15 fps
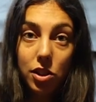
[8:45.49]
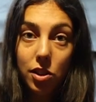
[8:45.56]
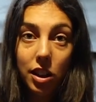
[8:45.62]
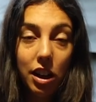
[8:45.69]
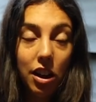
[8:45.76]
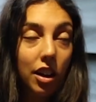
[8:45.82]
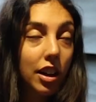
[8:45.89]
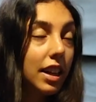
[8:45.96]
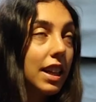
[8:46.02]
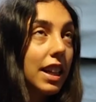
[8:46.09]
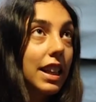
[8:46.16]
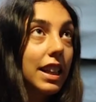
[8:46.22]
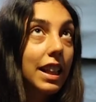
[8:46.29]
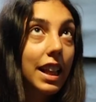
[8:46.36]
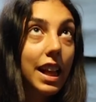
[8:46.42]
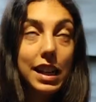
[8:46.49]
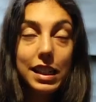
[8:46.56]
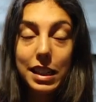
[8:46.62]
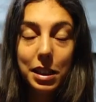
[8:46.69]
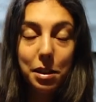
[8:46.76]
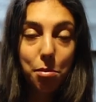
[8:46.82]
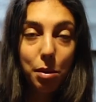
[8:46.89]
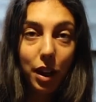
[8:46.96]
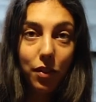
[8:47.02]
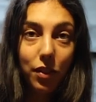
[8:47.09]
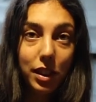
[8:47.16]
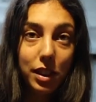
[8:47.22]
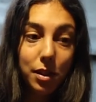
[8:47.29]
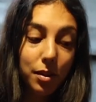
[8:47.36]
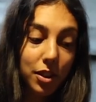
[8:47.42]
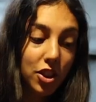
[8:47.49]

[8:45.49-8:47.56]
doing our classic breakfast,